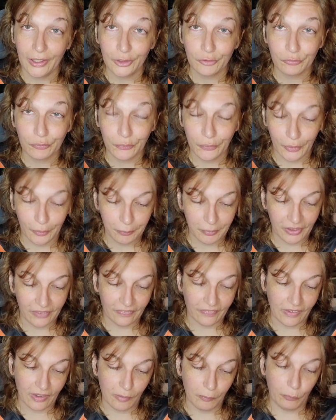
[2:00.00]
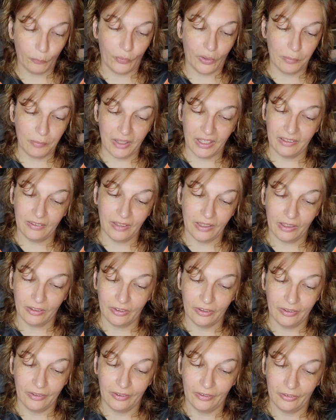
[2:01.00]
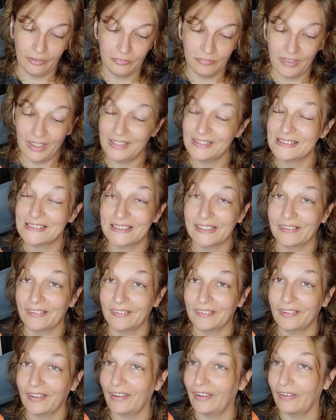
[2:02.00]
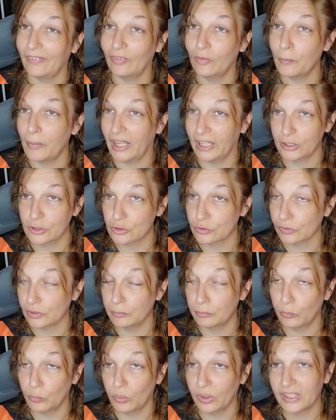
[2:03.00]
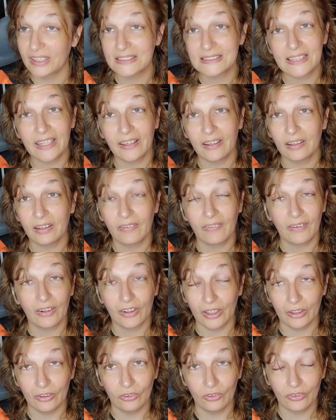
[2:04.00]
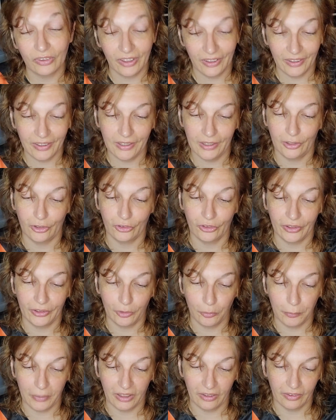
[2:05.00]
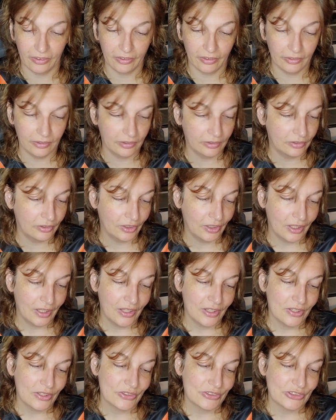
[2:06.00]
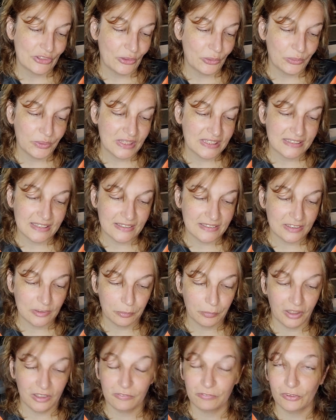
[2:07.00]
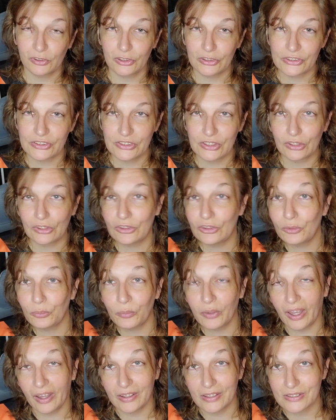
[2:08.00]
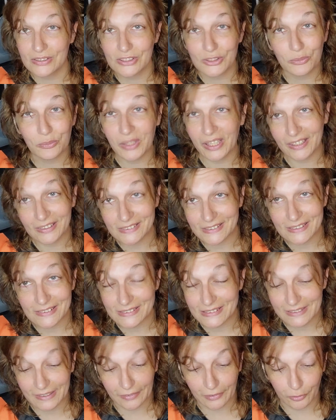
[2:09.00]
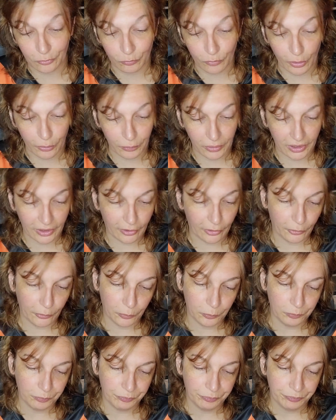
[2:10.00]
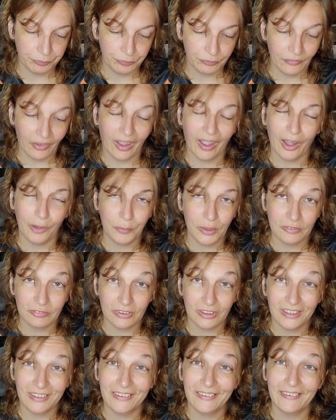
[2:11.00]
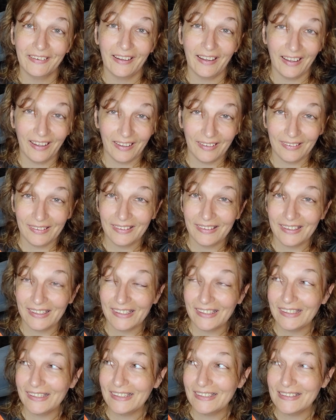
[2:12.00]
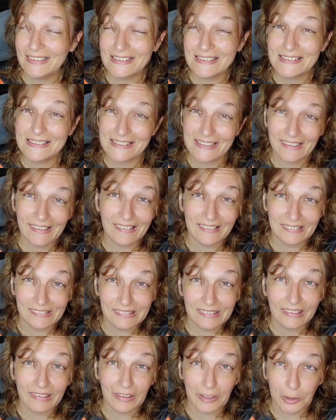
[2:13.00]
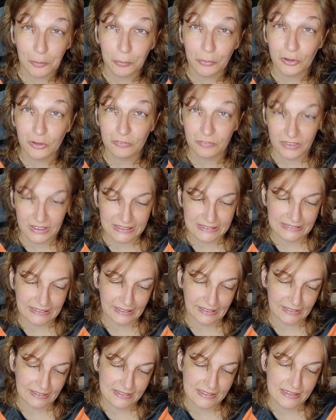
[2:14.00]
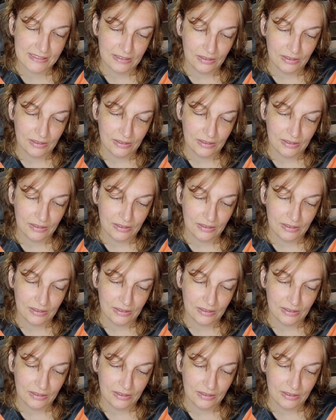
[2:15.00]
grew up in the boy band era of NSYNC and the Backstreet Boys and their ilk here in America, so this isn't my first cute guys who dance and sing rodeo. However, I tend to hyperfixate.